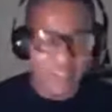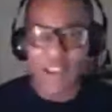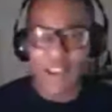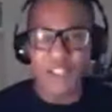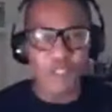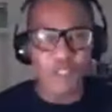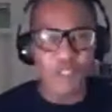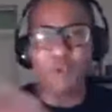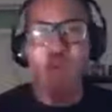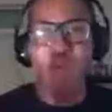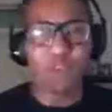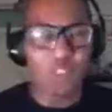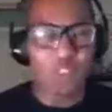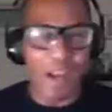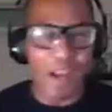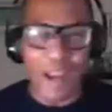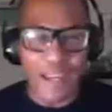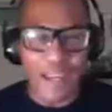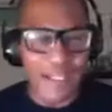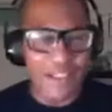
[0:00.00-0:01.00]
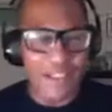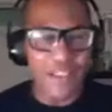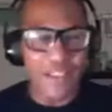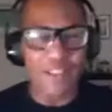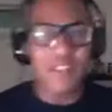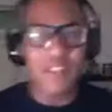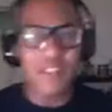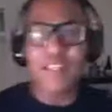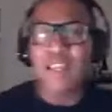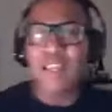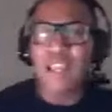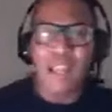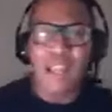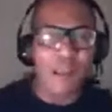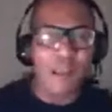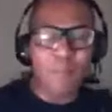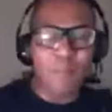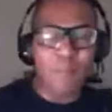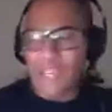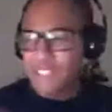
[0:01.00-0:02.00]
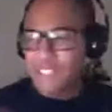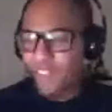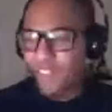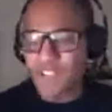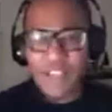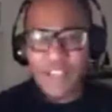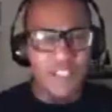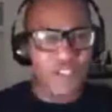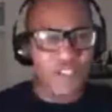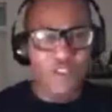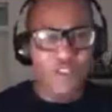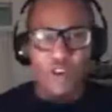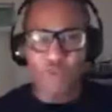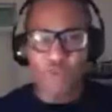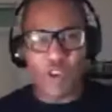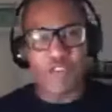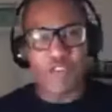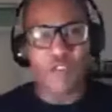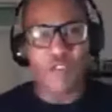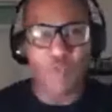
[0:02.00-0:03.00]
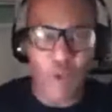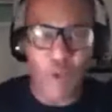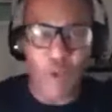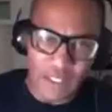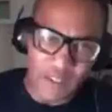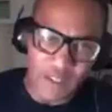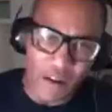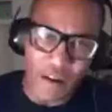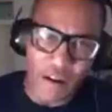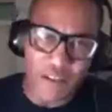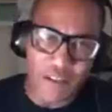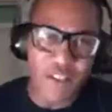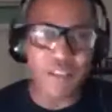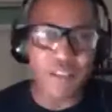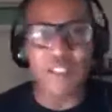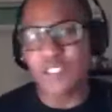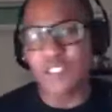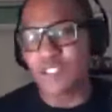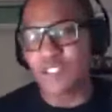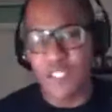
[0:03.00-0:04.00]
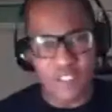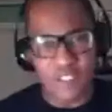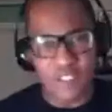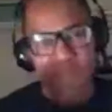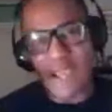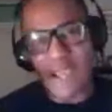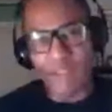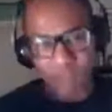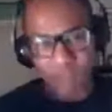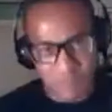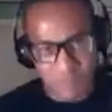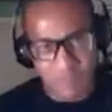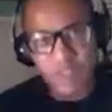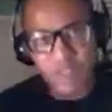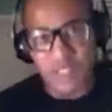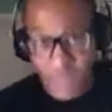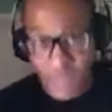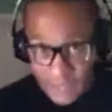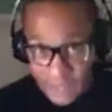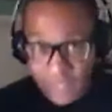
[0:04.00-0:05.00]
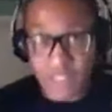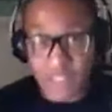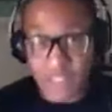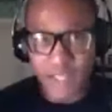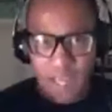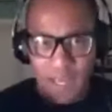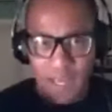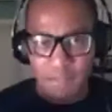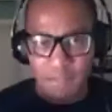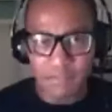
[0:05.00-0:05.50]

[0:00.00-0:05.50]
a poor diet. Exercise is not great for weight loss. It's about diet again.